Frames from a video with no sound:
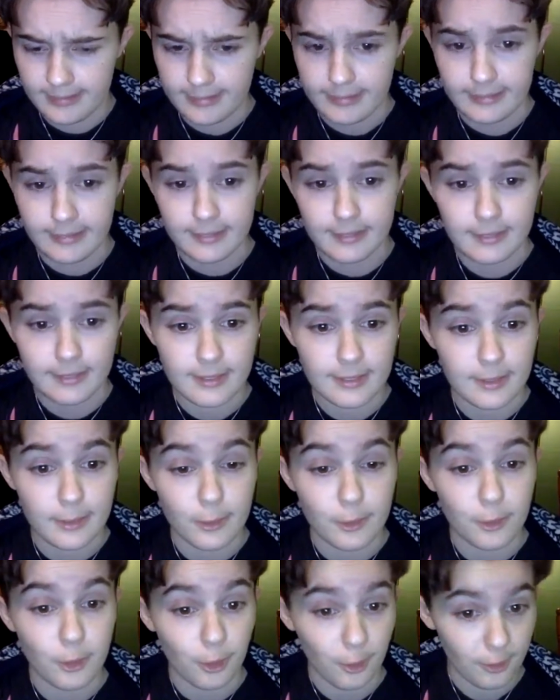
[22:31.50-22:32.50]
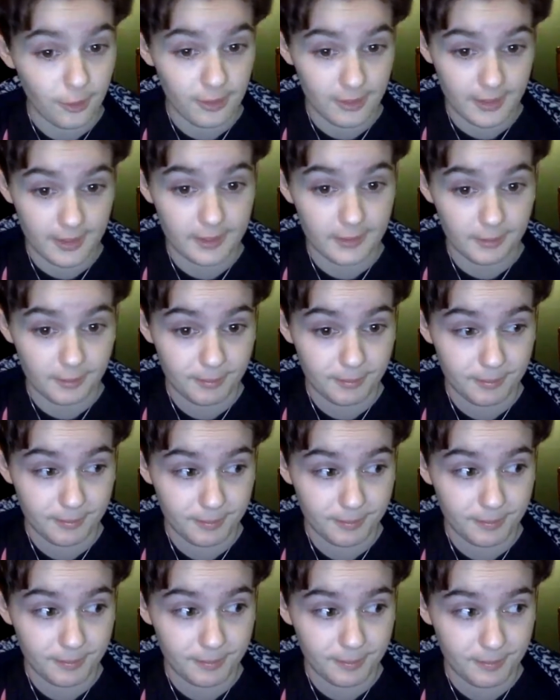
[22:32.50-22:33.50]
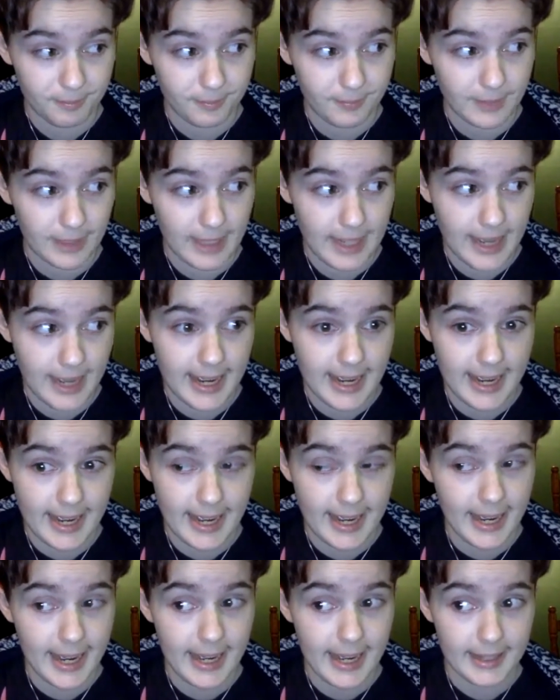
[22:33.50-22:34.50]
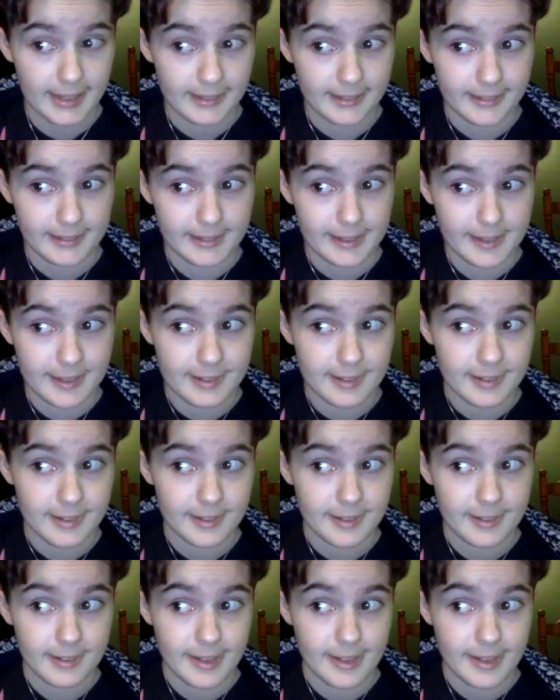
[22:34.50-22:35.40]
This is her thing. And